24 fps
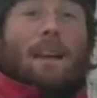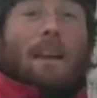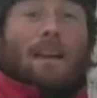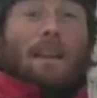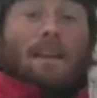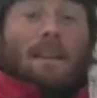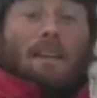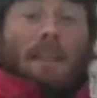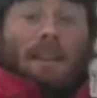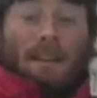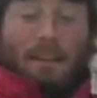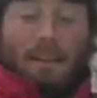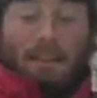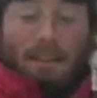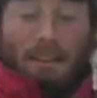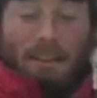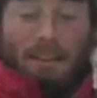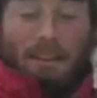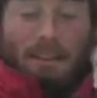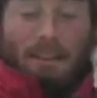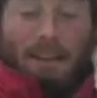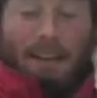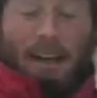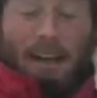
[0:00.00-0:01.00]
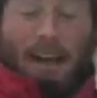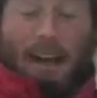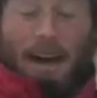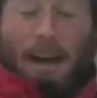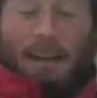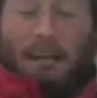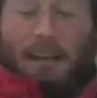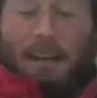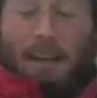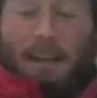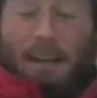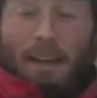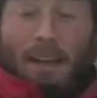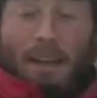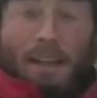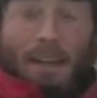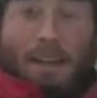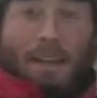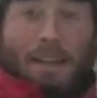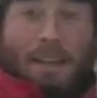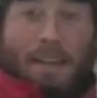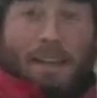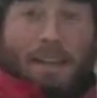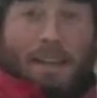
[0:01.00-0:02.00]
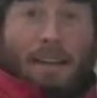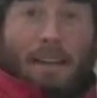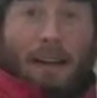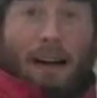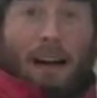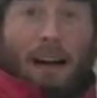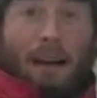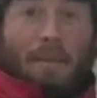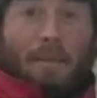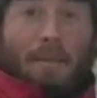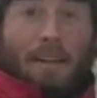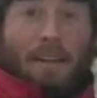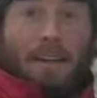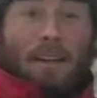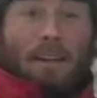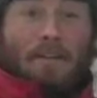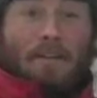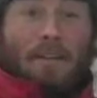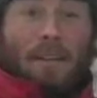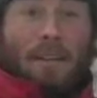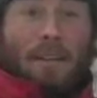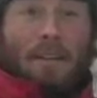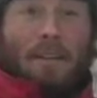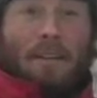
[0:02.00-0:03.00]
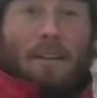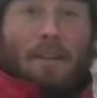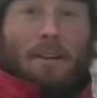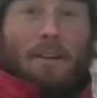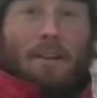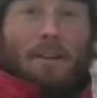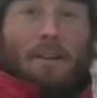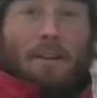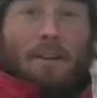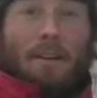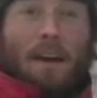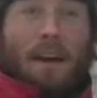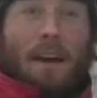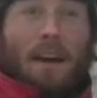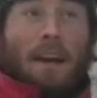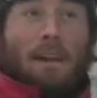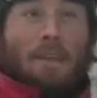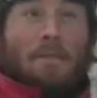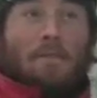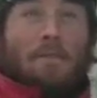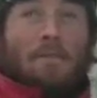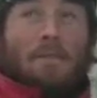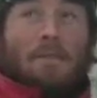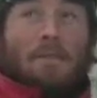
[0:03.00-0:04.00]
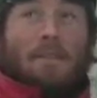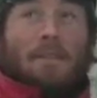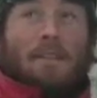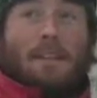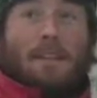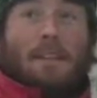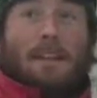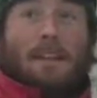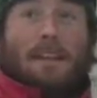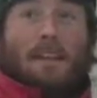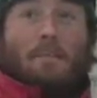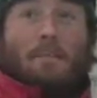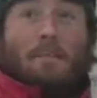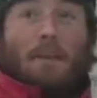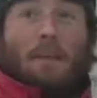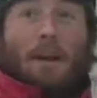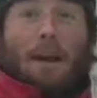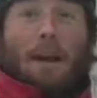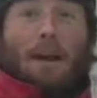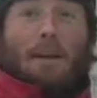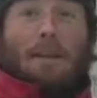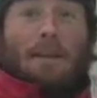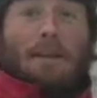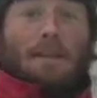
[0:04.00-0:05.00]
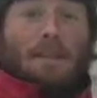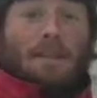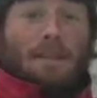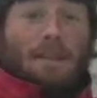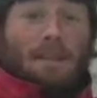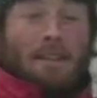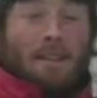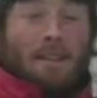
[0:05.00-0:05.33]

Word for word: relating to comedy, I believe, nothing to do with actual ski prowess.